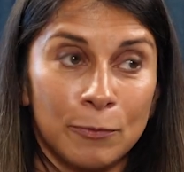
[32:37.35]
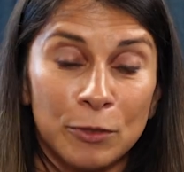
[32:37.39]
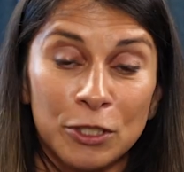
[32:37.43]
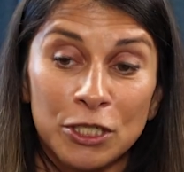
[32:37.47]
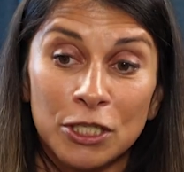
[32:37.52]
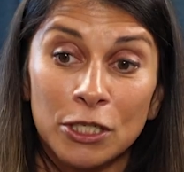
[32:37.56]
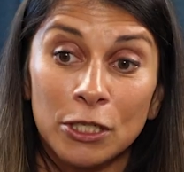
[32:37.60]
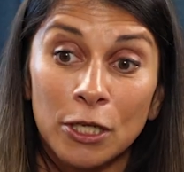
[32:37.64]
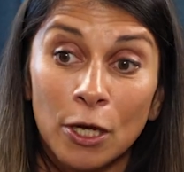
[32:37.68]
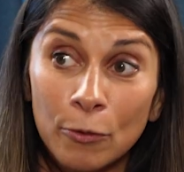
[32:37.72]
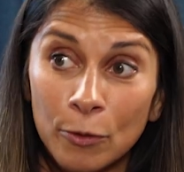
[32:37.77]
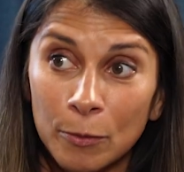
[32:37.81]

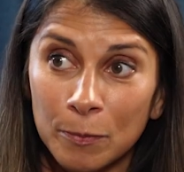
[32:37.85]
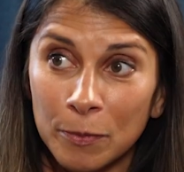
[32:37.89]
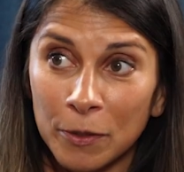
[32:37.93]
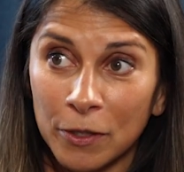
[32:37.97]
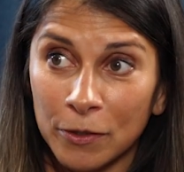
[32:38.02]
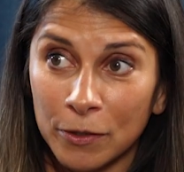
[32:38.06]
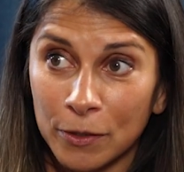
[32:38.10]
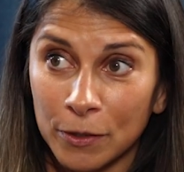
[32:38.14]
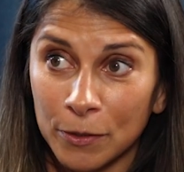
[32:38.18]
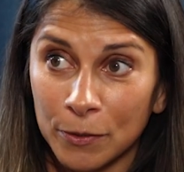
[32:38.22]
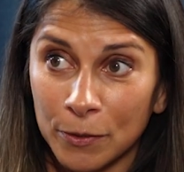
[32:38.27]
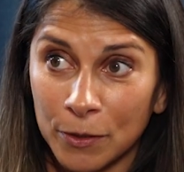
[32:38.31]
which lower
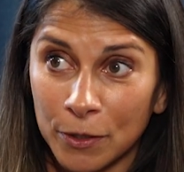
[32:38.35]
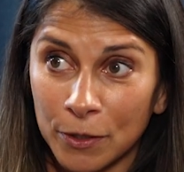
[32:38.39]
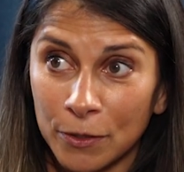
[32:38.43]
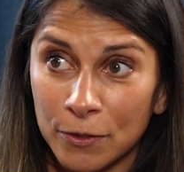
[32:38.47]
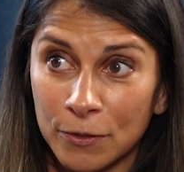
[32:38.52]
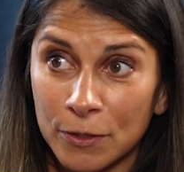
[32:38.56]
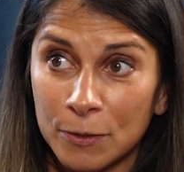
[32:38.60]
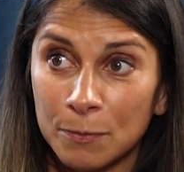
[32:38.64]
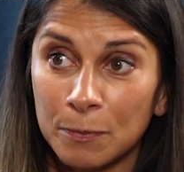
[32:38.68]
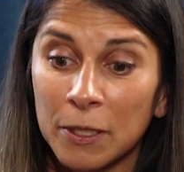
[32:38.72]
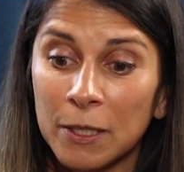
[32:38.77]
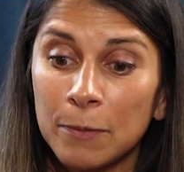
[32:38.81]
blood
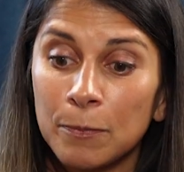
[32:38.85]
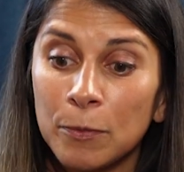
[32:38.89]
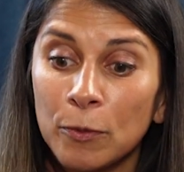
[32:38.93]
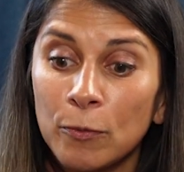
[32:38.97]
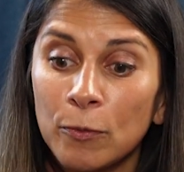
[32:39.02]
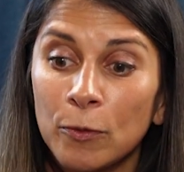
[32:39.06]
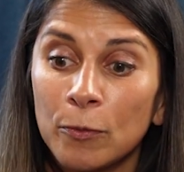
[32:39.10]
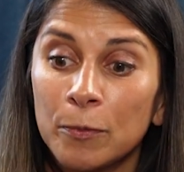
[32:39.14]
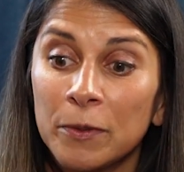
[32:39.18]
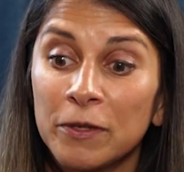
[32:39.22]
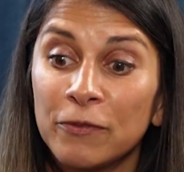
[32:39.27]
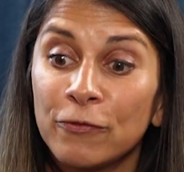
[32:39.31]
glucose, people
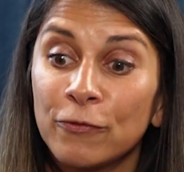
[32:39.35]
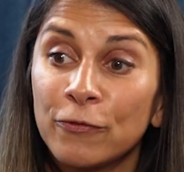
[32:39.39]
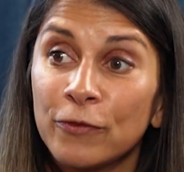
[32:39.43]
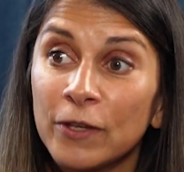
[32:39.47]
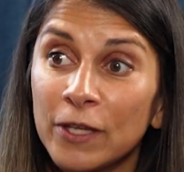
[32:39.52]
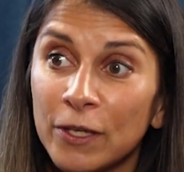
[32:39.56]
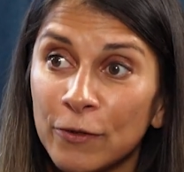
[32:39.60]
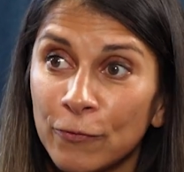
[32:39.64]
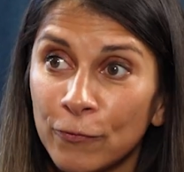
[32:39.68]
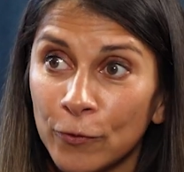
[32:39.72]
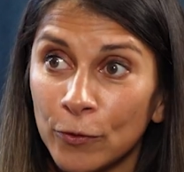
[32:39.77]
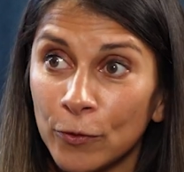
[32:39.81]
will be
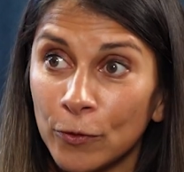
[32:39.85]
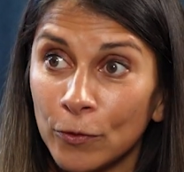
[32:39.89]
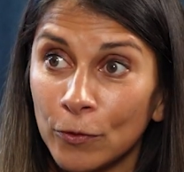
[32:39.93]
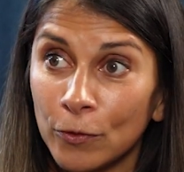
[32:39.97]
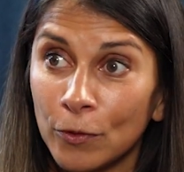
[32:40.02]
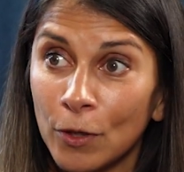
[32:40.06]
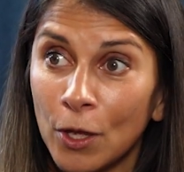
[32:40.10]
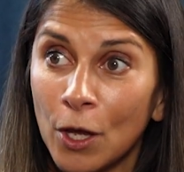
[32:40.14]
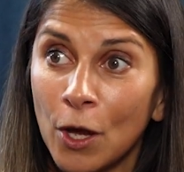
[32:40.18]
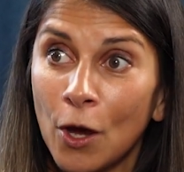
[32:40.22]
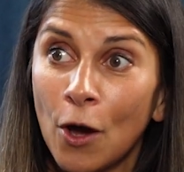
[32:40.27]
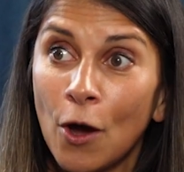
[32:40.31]

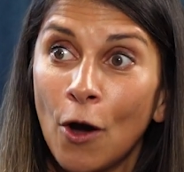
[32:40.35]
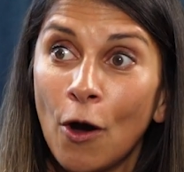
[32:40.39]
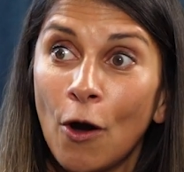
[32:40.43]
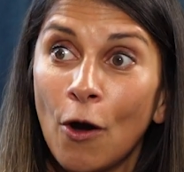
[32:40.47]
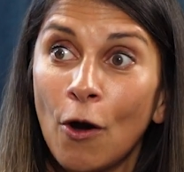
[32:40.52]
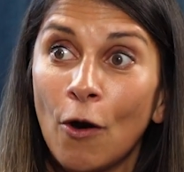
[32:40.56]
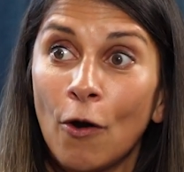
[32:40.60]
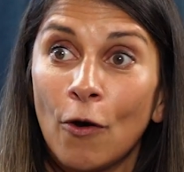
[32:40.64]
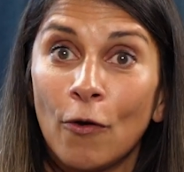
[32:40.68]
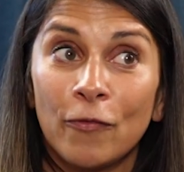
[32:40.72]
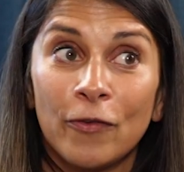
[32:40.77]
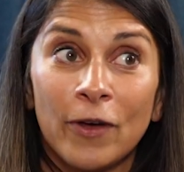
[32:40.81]
fearful
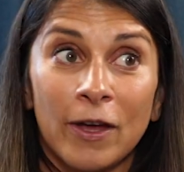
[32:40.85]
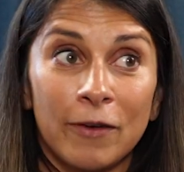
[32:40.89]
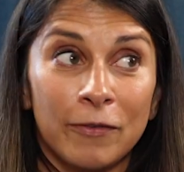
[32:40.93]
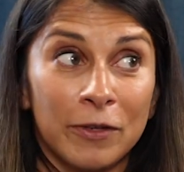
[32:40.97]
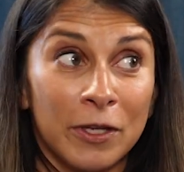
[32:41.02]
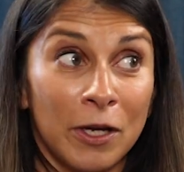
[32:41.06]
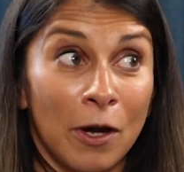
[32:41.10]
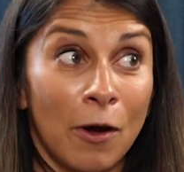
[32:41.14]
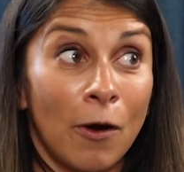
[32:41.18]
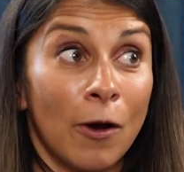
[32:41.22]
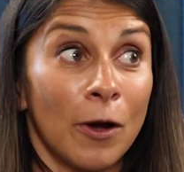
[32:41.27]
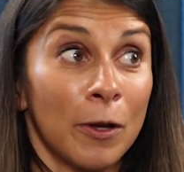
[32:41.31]
of
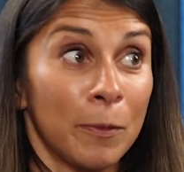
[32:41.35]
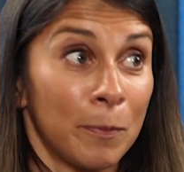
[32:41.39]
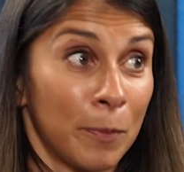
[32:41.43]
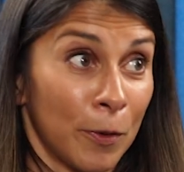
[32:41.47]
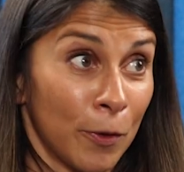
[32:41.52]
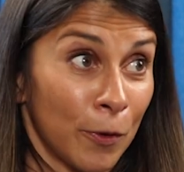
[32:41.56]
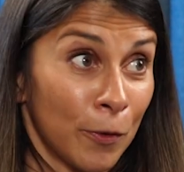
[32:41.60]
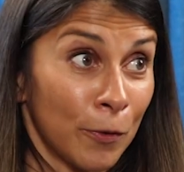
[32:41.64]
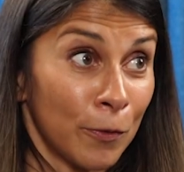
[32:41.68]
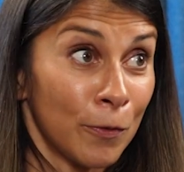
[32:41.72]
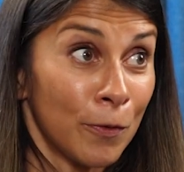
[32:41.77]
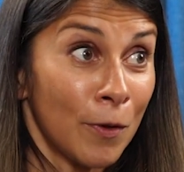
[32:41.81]
having a
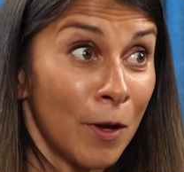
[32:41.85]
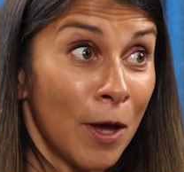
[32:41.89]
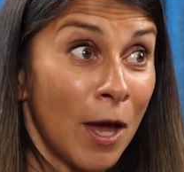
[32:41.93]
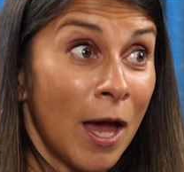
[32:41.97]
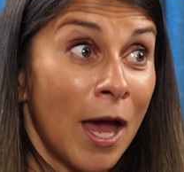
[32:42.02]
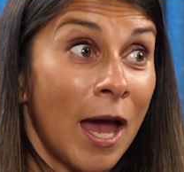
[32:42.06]
hypo,